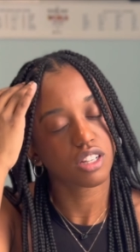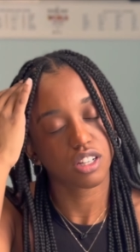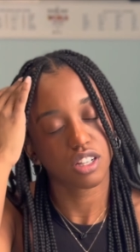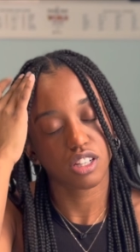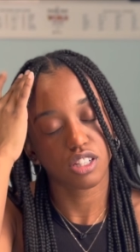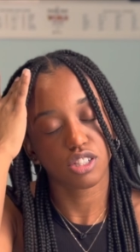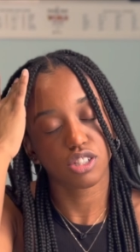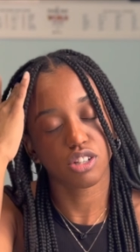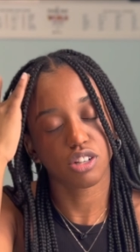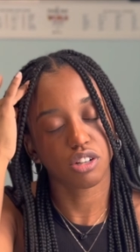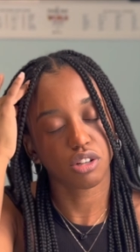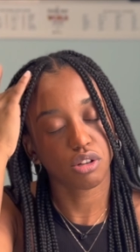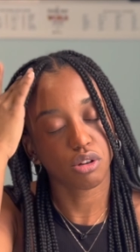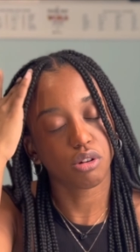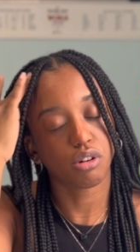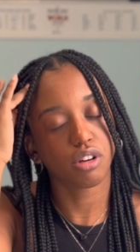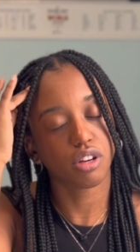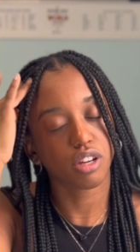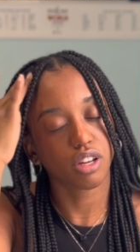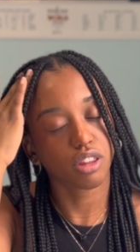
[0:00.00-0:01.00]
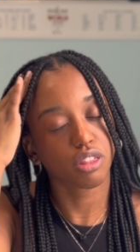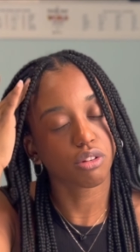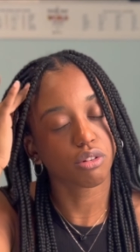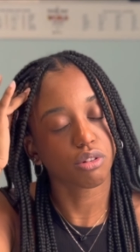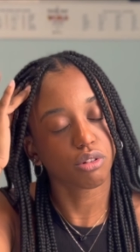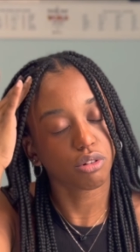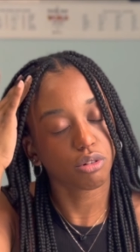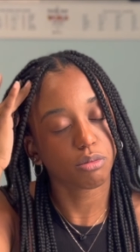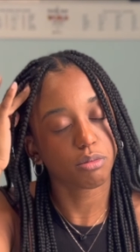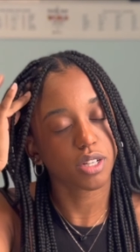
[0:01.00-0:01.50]
I start going
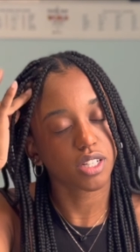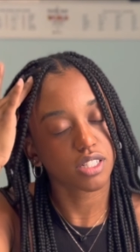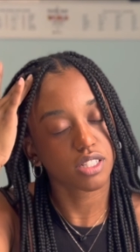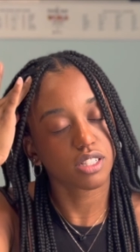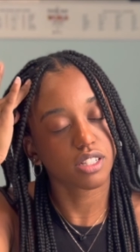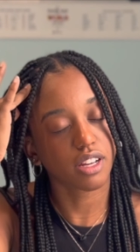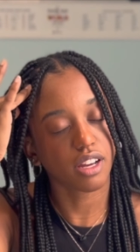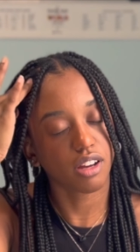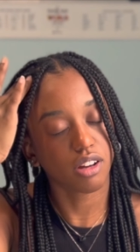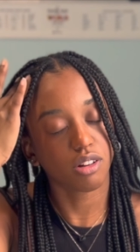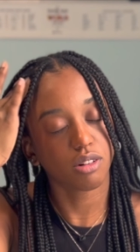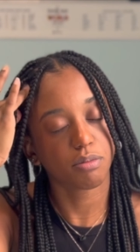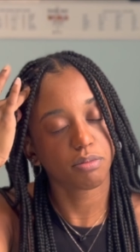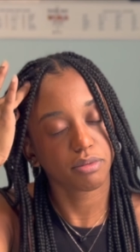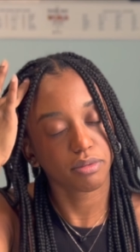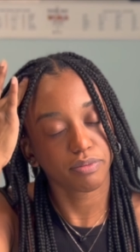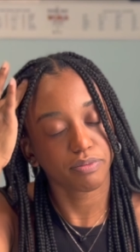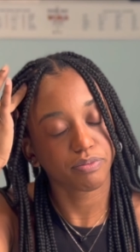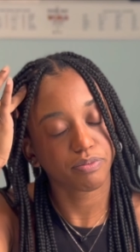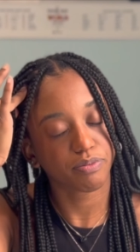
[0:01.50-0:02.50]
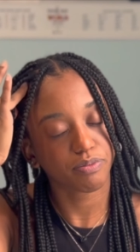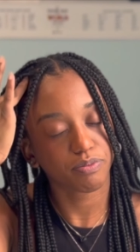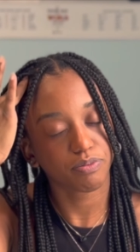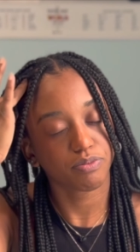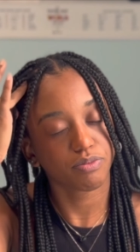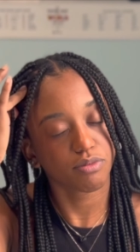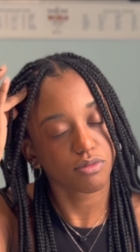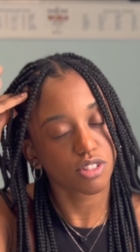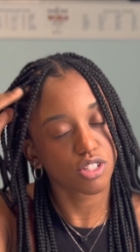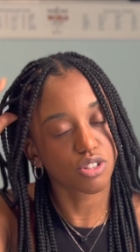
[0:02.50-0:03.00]
through my scalp.
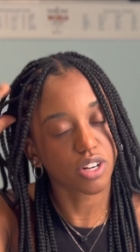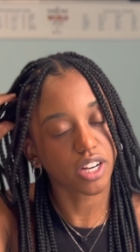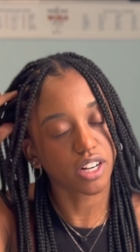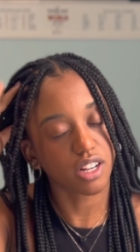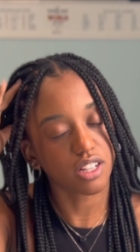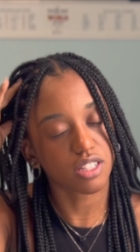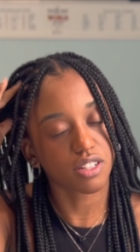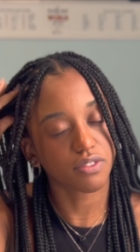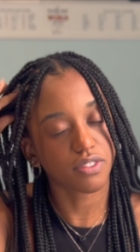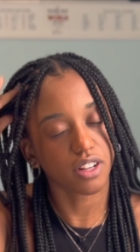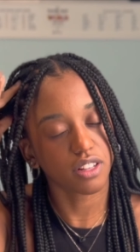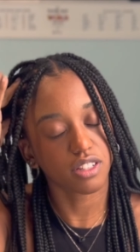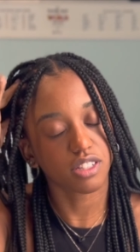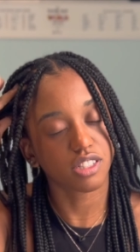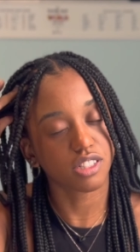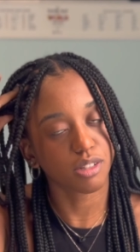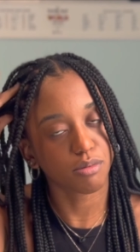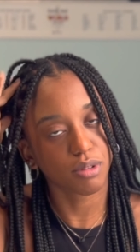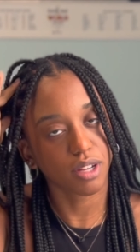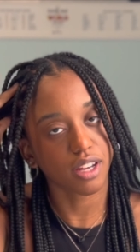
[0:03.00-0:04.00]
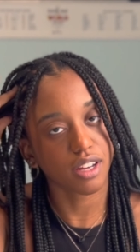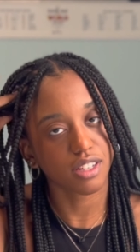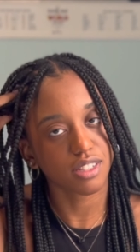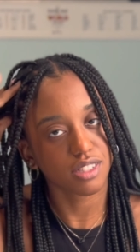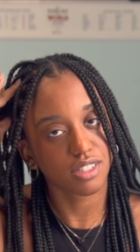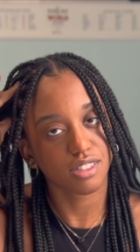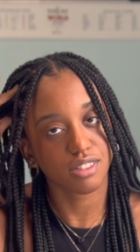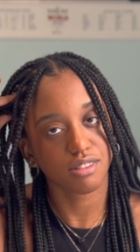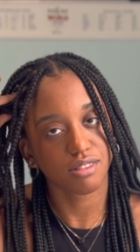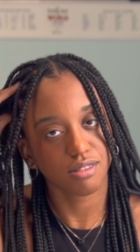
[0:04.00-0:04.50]
Try not to fall asleep,
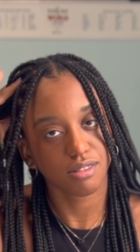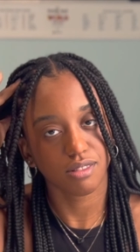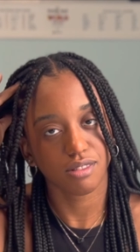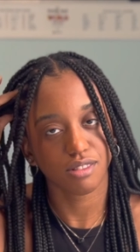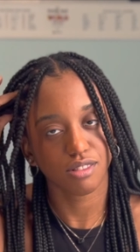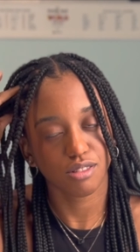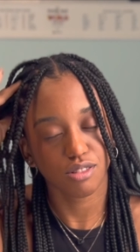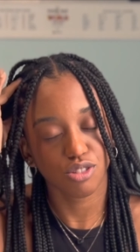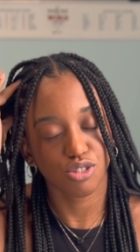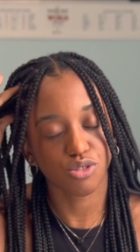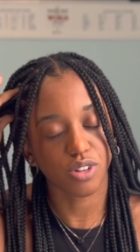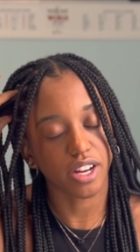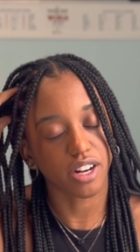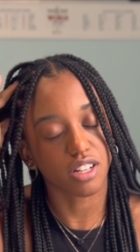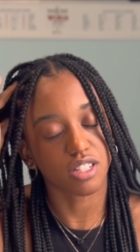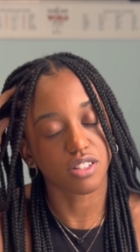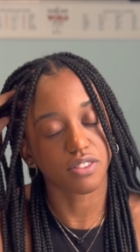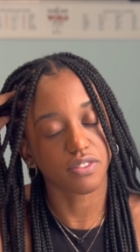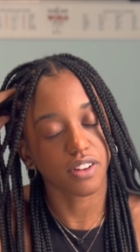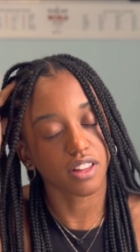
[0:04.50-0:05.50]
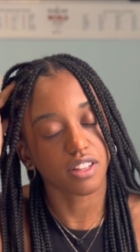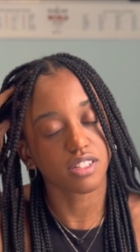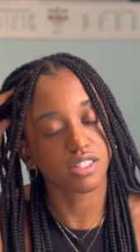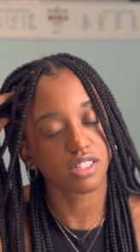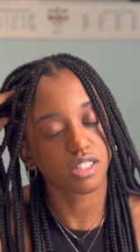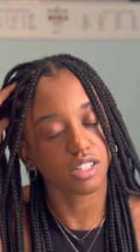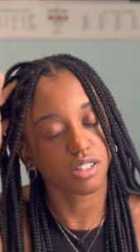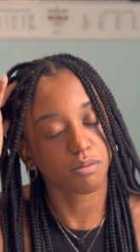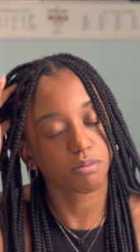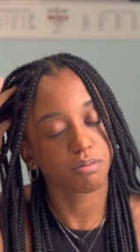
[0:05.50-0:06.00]
guys. Try not to fall
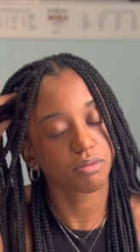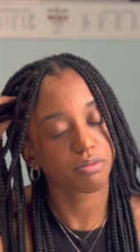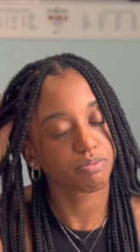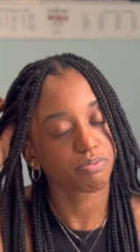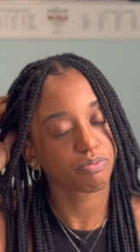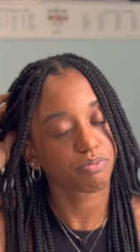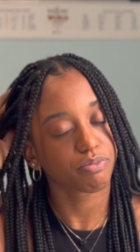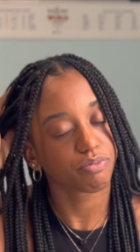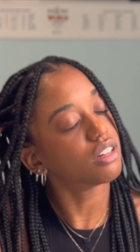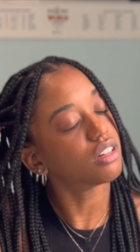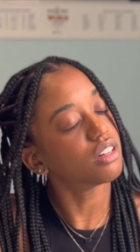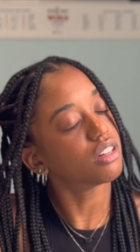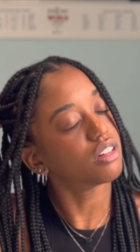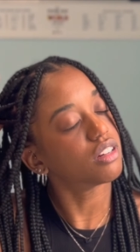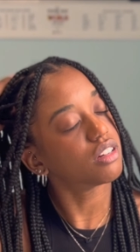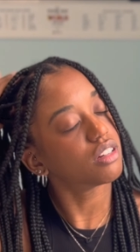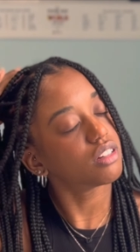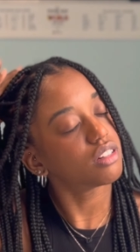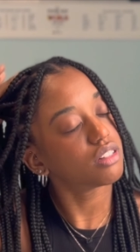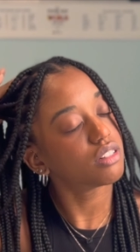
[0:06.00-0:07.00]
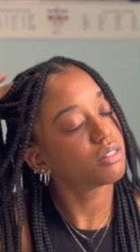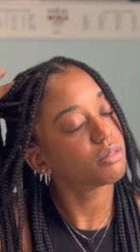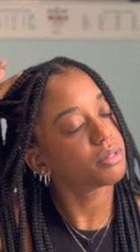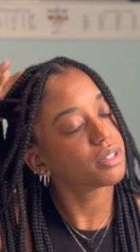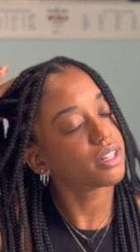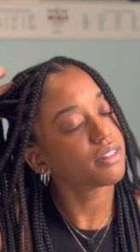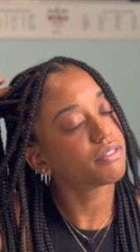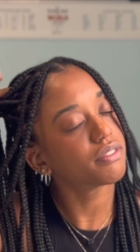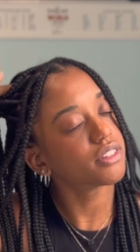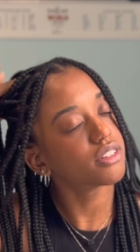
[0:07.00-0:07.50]
asleep. Oh,
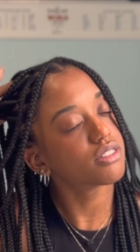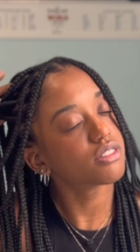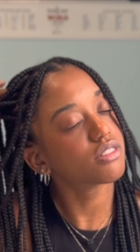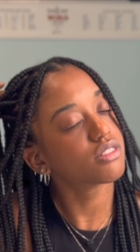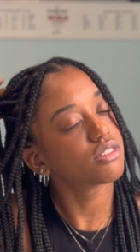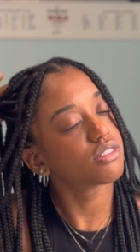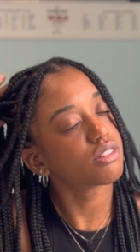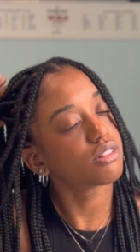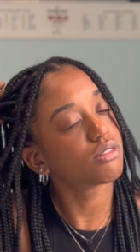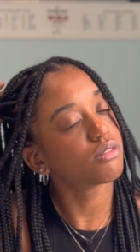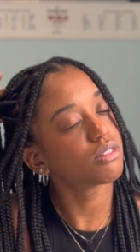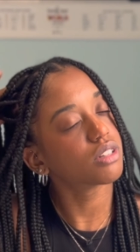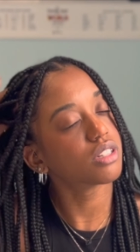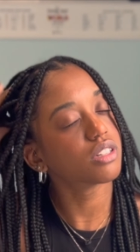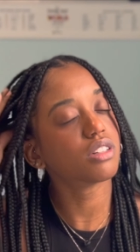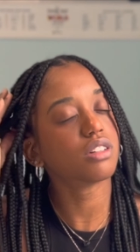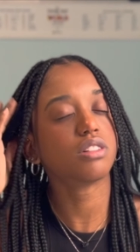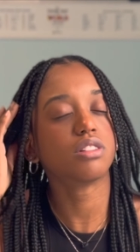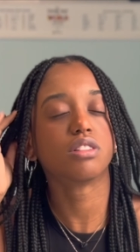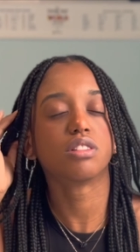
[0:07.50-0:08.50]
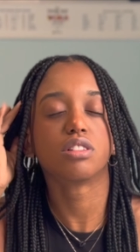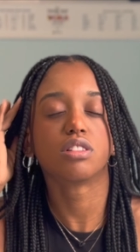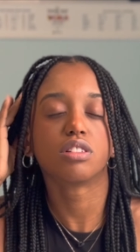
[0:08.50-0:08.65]
that feels so good.